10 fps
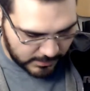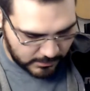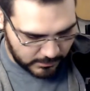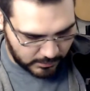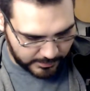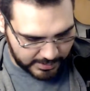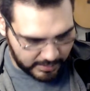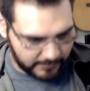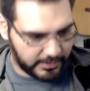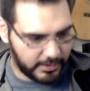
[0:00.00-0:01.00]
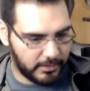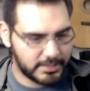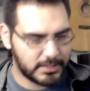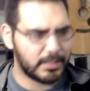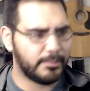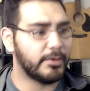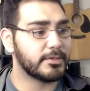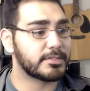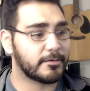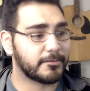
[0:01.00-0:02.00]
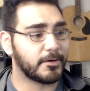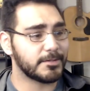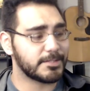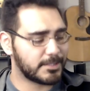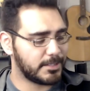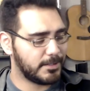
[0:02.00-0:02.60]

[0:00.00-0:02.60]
What do we have here? Let's look at the poster first.